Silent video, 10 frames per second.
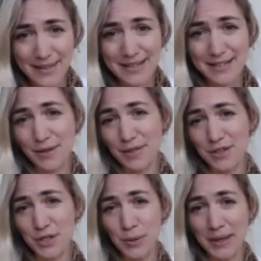so
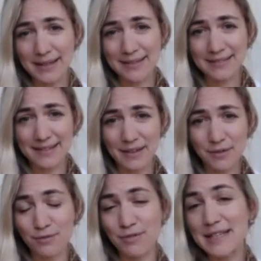that you can
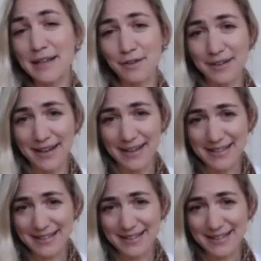resynchronize